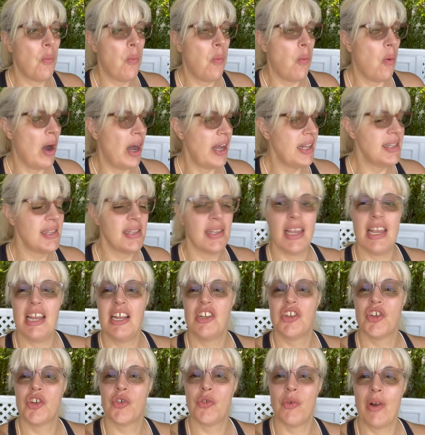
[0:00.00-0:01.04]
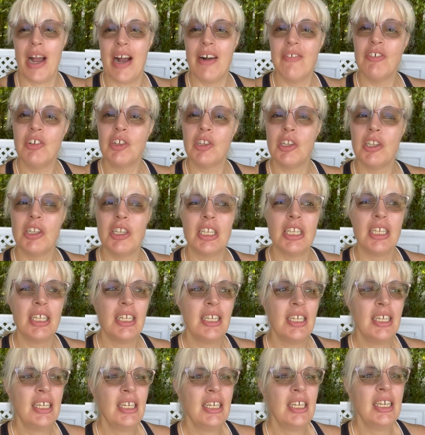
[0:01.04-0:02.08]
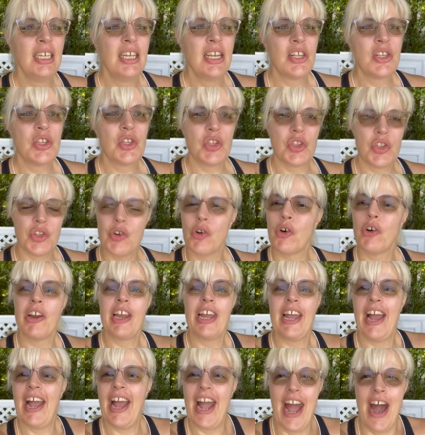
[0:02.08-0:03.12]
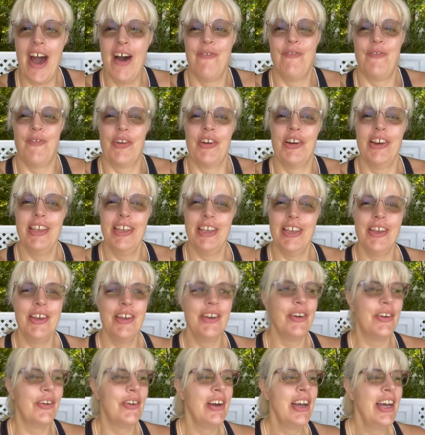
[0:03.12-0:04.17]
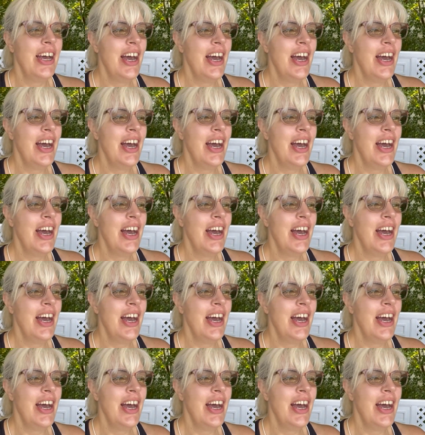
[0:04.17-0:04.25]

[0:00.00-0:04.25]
what a travel story I have for you.